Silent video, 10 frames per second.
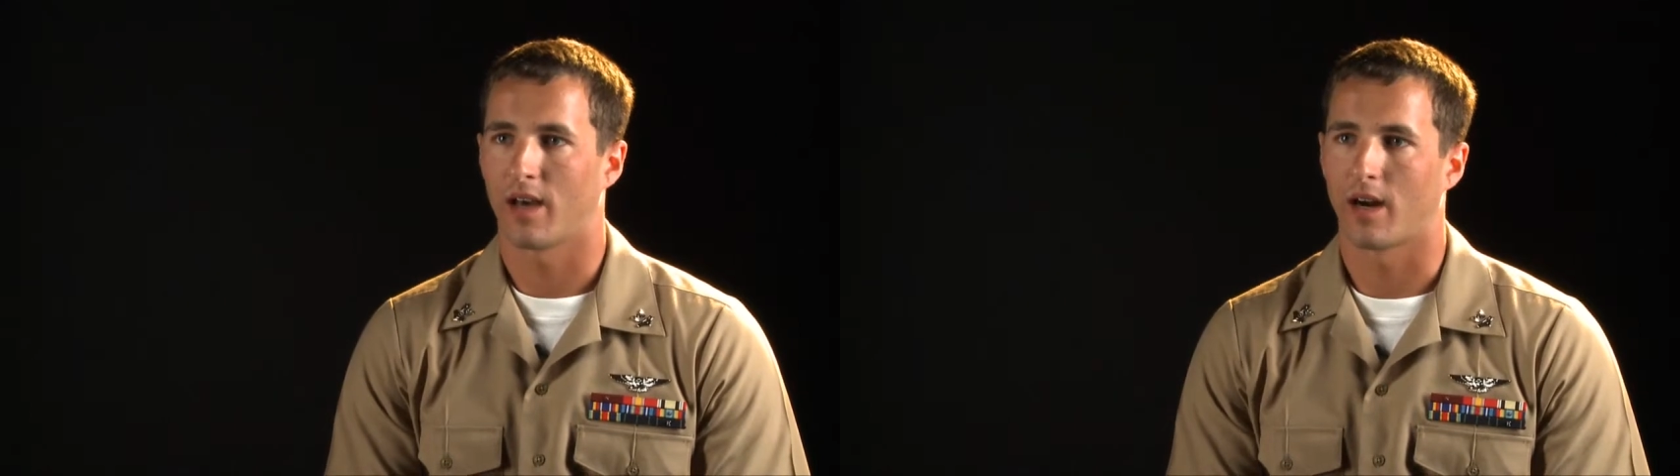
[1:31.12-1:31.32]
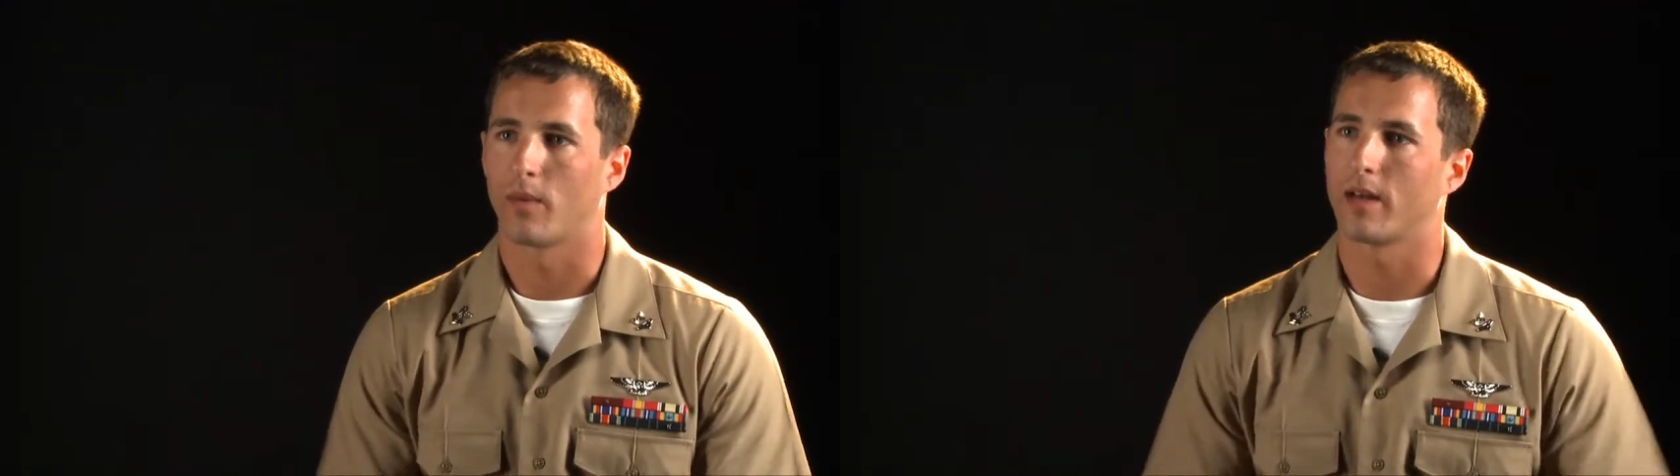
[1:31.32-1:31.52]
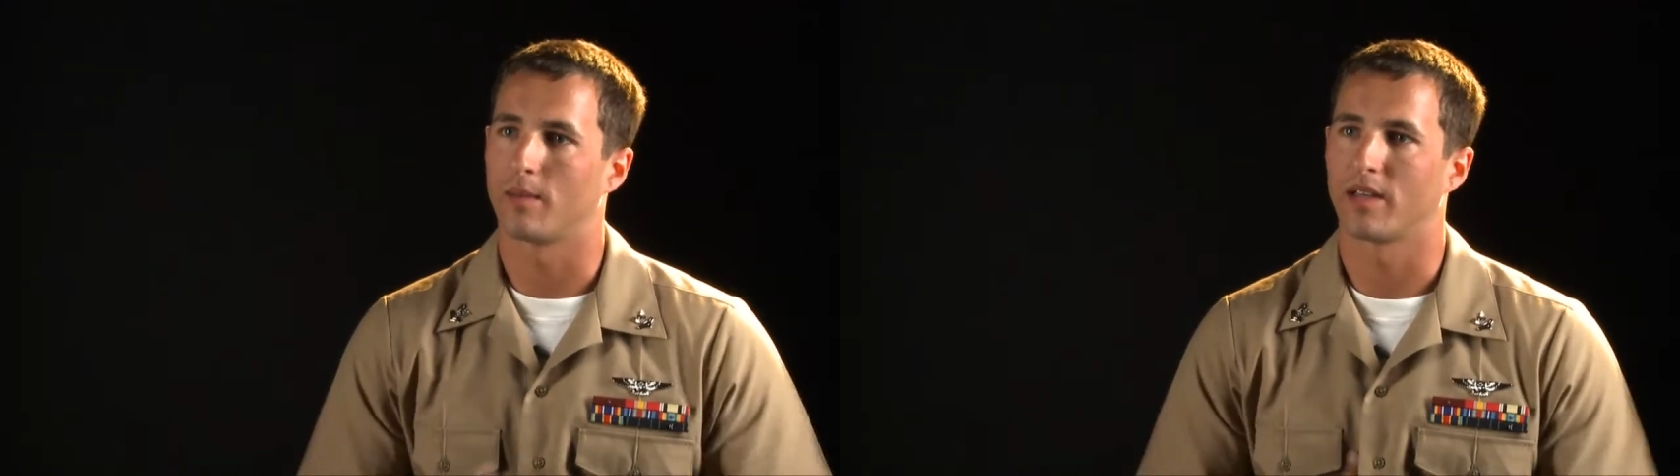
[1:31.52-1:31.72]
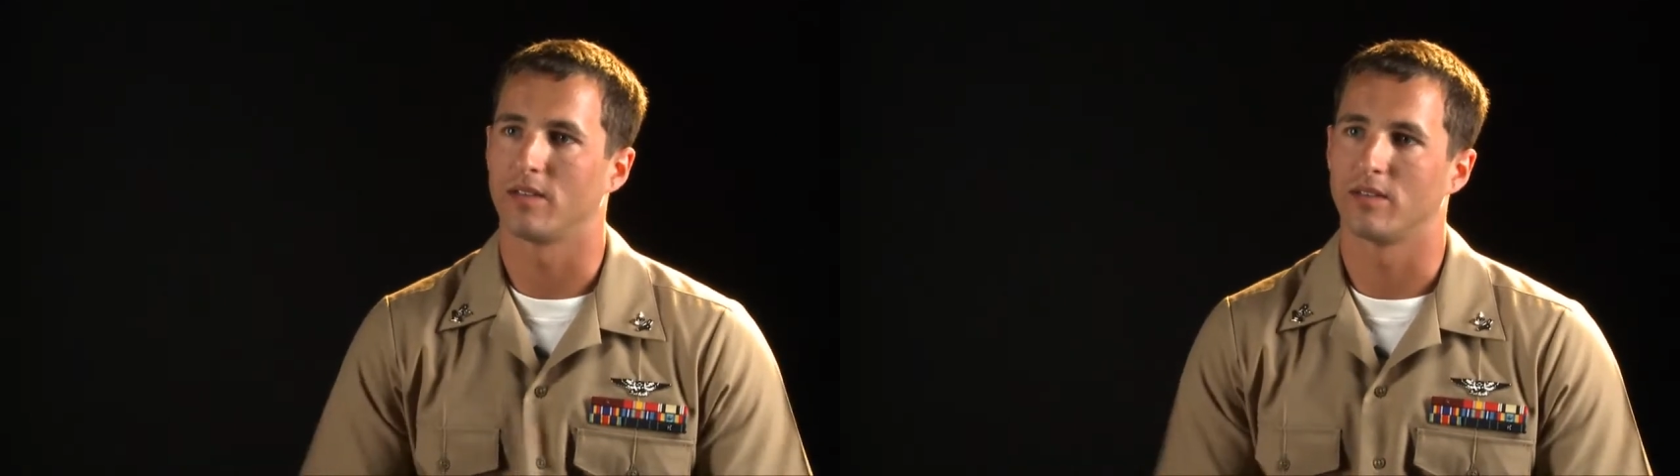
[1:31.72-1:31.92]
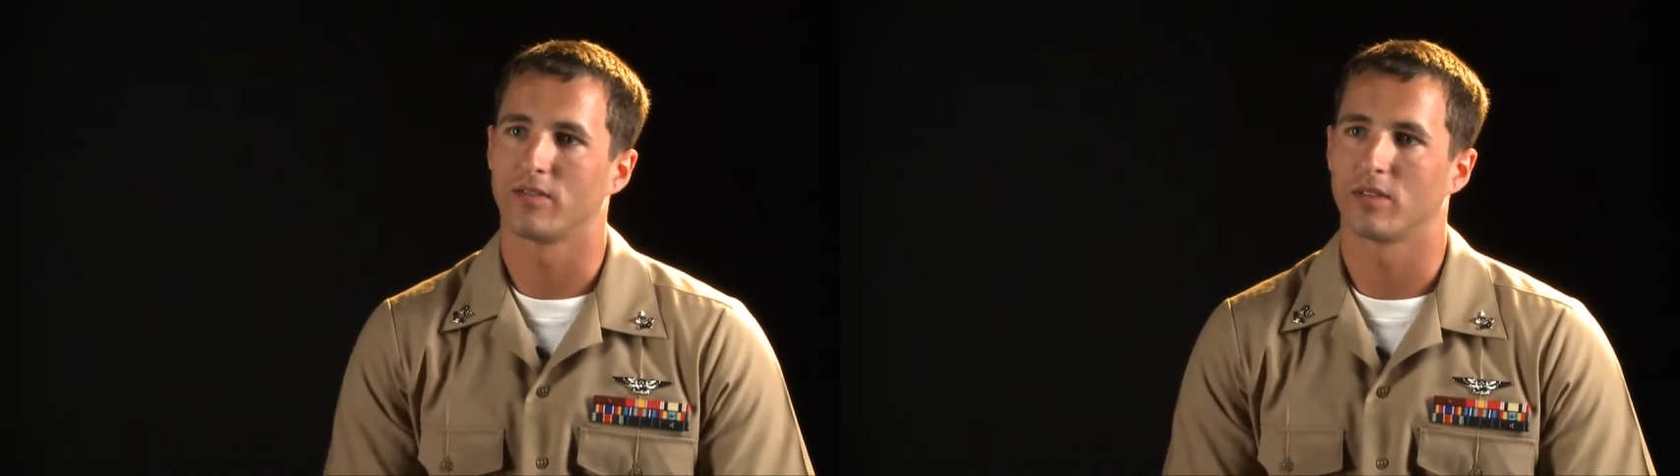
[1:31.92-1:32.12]
and I went in my
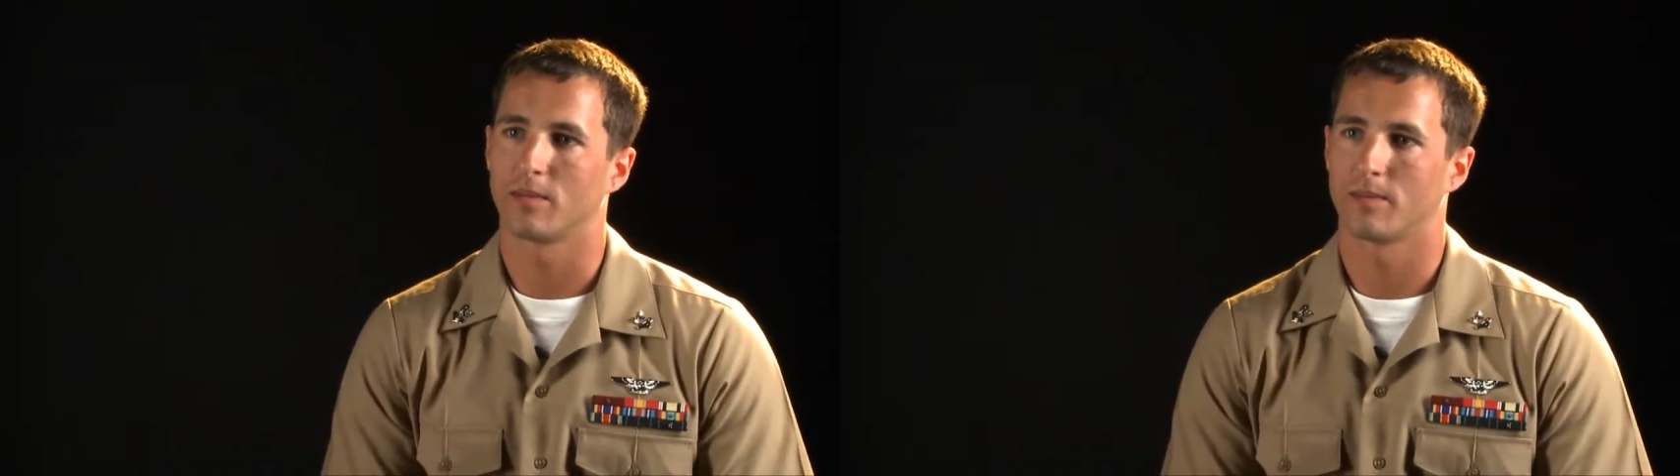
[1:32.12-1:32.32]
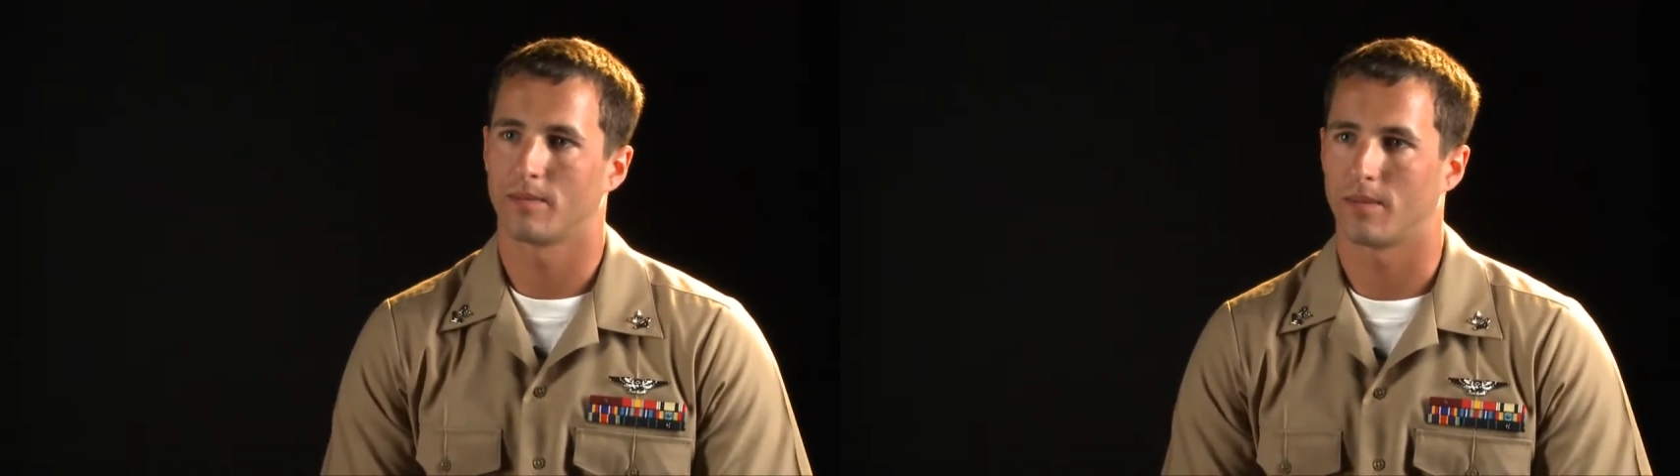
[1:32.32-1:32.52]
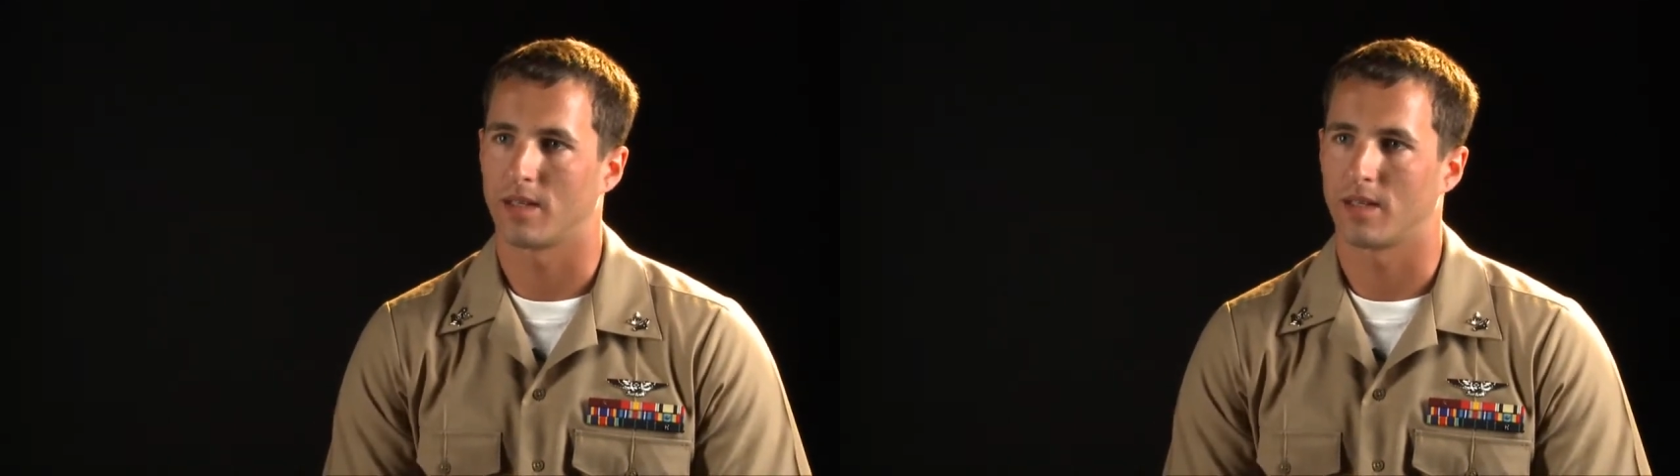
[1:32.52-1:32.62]
uniform,